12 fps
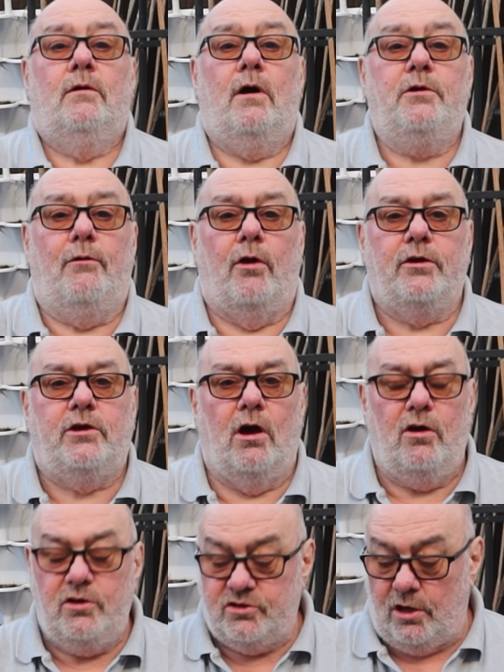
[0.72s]
Oh, you're right,
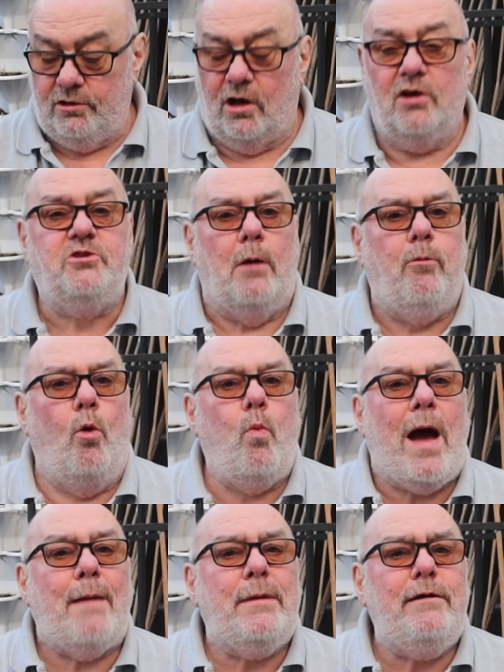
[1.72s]
guys. I got a double
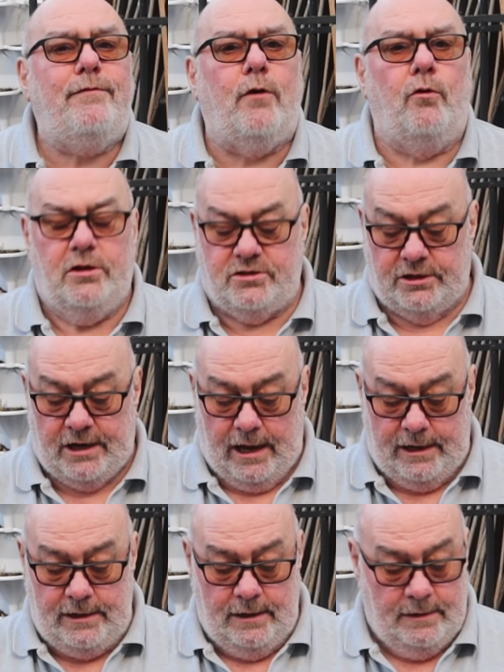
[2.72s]
whammy for you
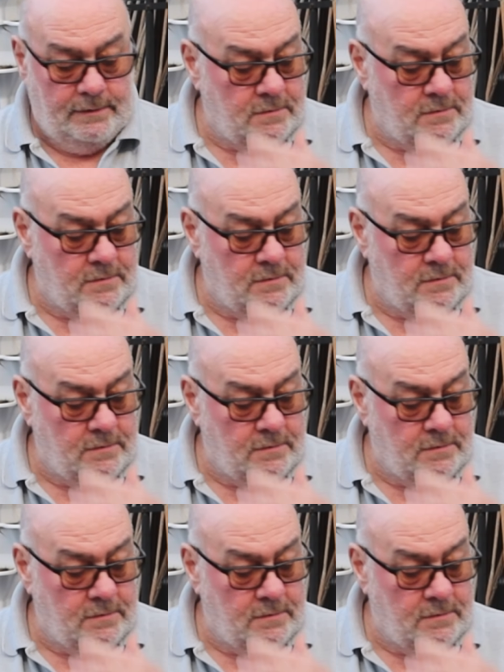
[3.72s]
today.